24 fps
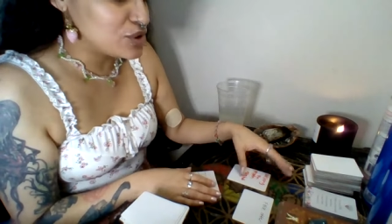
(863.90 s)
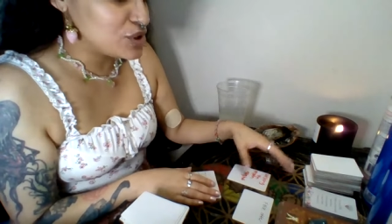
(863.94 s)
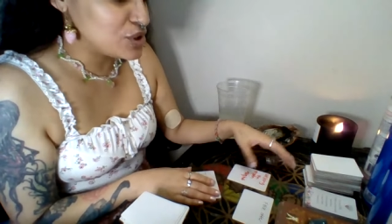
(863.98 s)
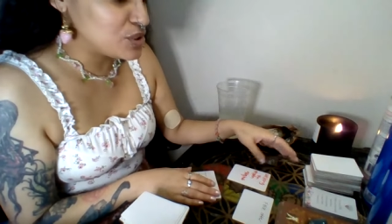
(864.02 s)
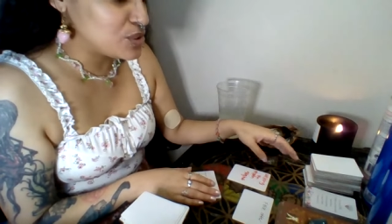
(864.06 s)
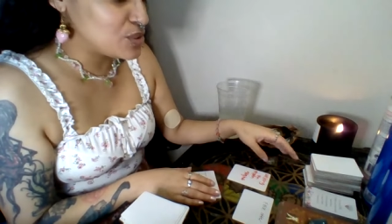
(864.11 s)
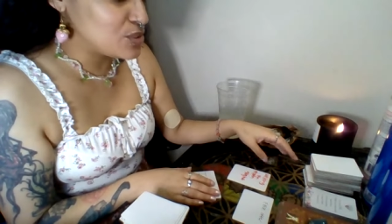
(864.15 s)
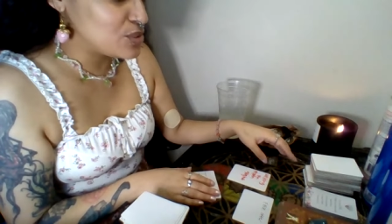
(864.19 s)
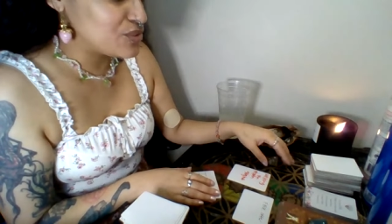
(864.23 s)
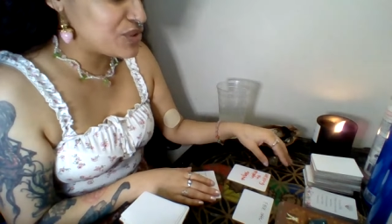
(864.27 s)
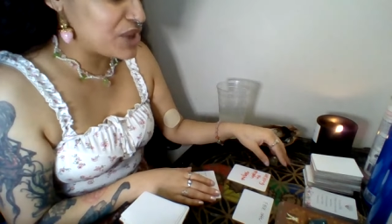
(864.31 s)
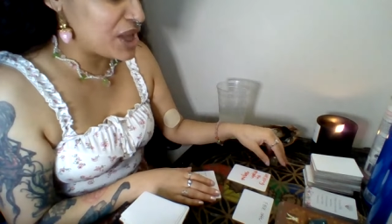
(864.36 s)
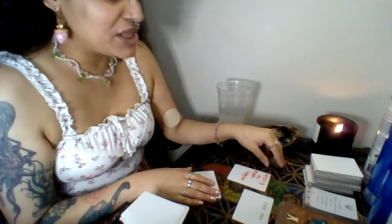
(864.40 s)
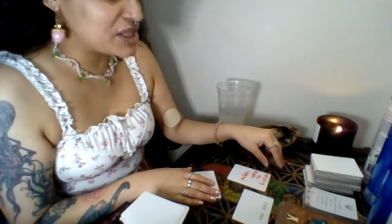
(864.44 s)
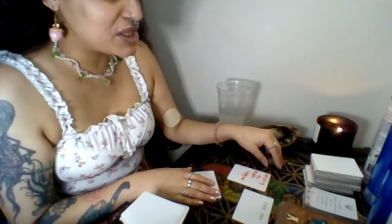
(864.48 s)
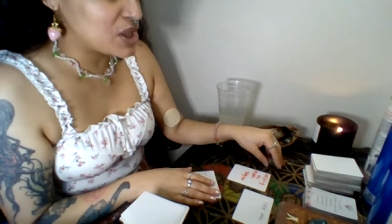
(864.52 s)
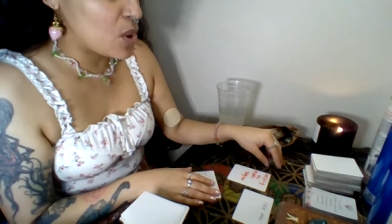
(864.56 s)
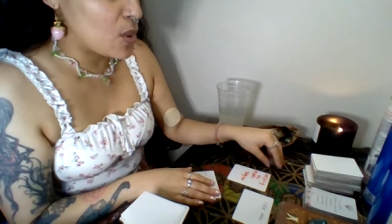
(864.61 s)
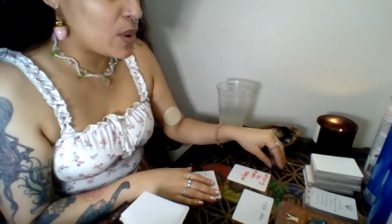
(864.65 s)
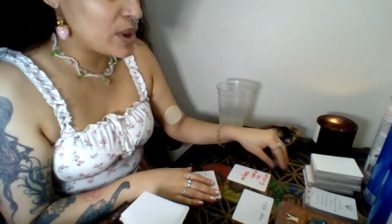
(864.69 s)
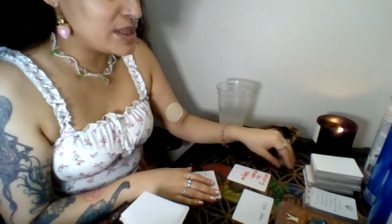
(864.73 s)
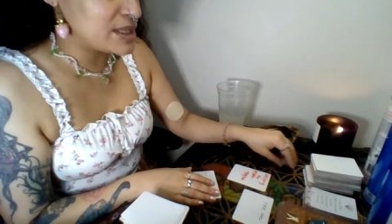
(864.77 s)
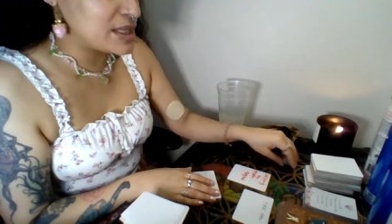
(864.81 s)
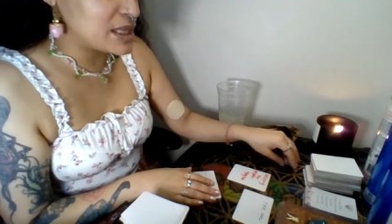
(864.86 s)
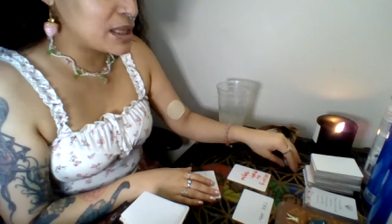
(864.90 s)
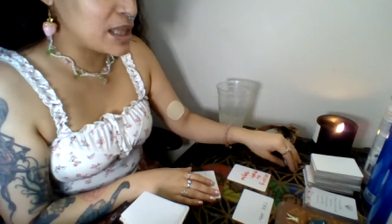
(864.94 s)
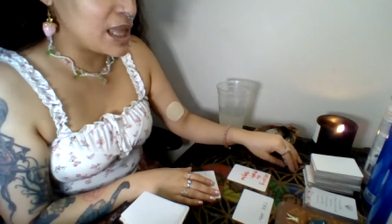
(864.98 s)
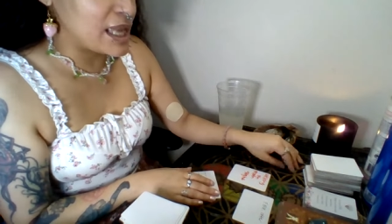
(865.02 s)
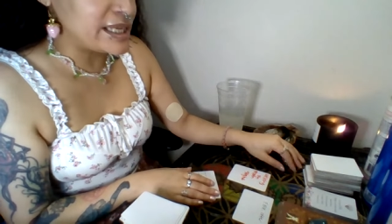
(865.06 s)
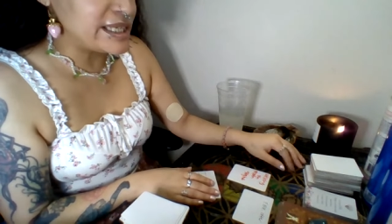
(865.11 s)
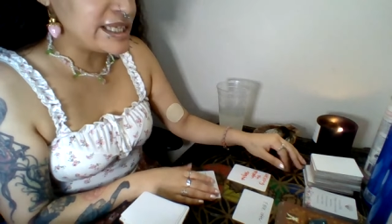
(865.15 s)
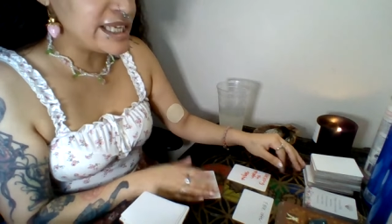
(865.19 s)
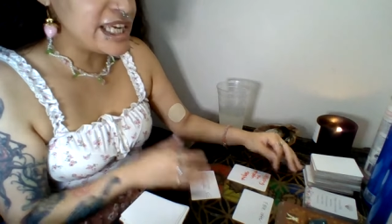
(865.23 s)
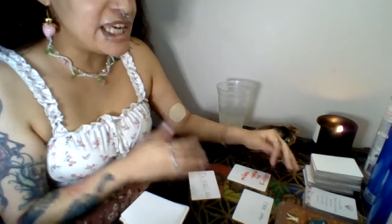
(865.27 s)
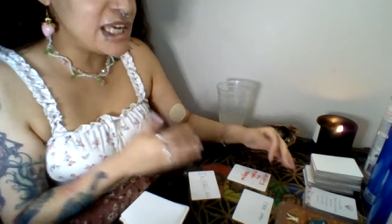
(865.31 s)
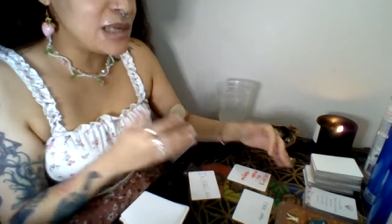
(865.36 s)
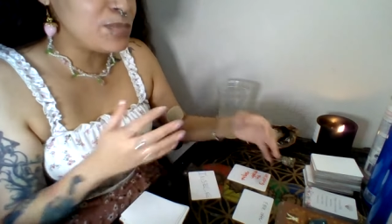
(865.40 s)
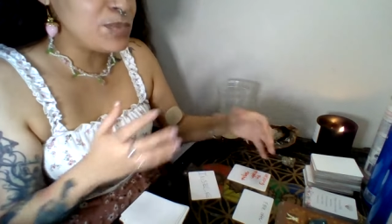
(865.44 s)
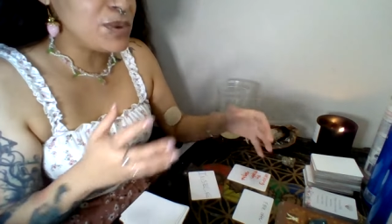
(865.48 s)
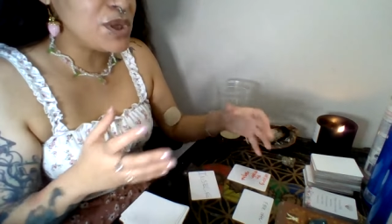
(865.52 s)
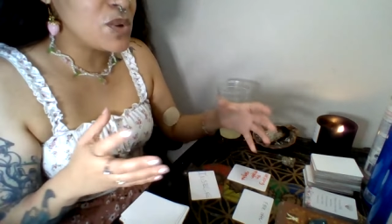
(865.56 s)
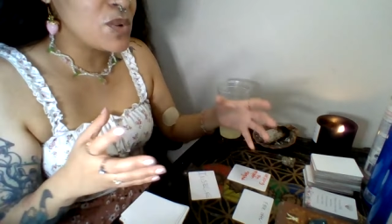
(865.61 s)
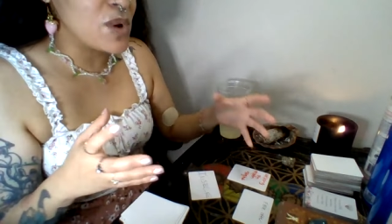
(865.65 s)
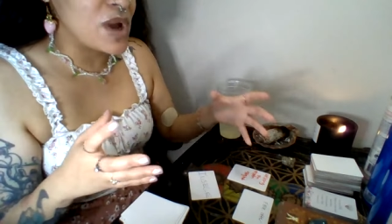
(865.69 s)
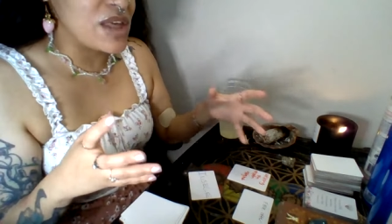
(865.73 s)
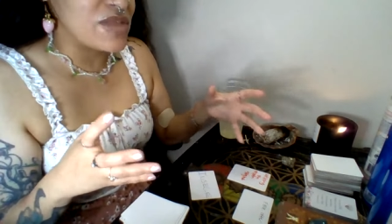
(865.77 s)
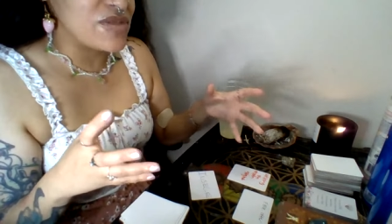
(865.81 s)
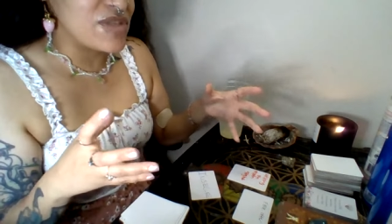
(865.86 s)
you that's going to, like, keep
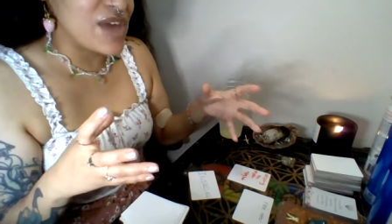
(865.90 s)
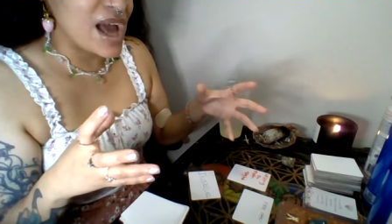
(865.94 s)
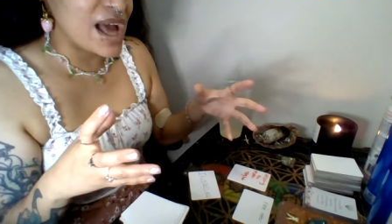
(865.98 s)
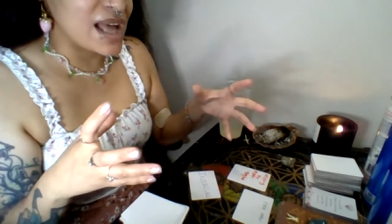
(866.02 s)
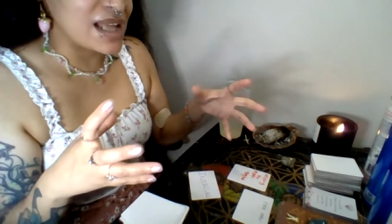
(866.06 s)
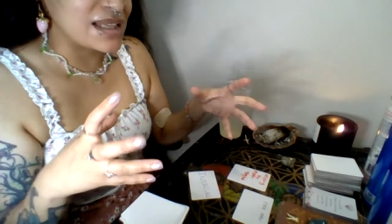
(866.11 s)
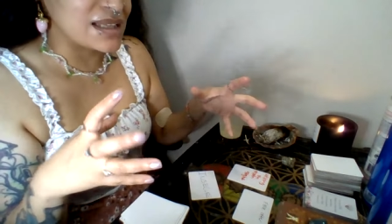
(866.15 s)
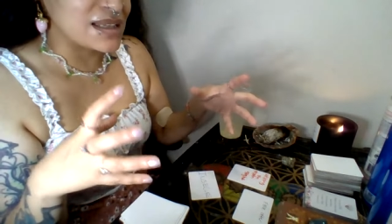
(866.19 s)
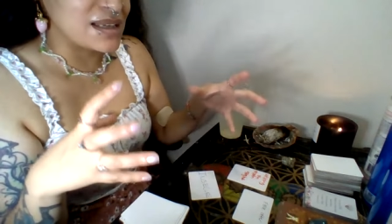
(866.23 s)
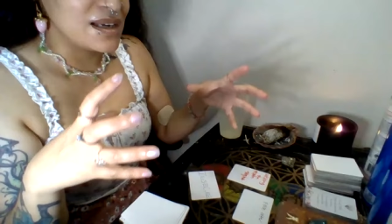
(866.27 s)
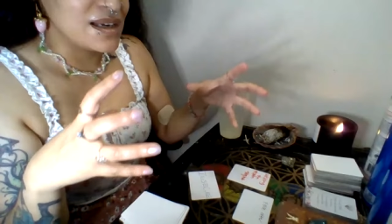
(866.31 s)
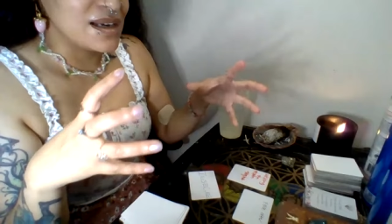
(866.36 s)
you in that